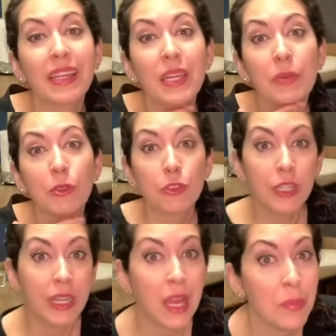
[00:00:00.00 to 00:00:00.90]
keep your
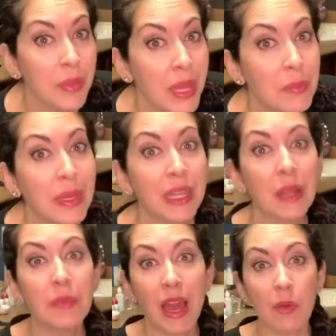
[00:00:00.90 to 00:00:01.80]
chin up and pick it
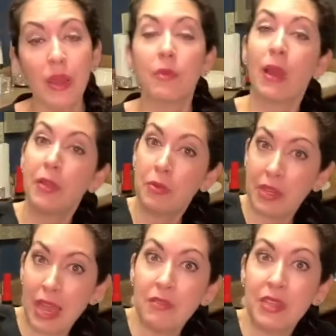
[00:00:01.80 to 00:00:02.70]
up that way rather than
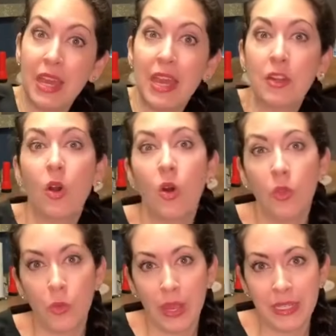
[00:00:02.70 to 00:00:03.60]
having the head all
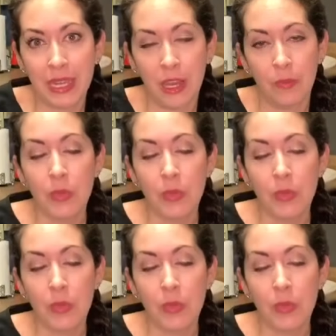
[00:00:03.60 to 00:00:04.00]
the way down.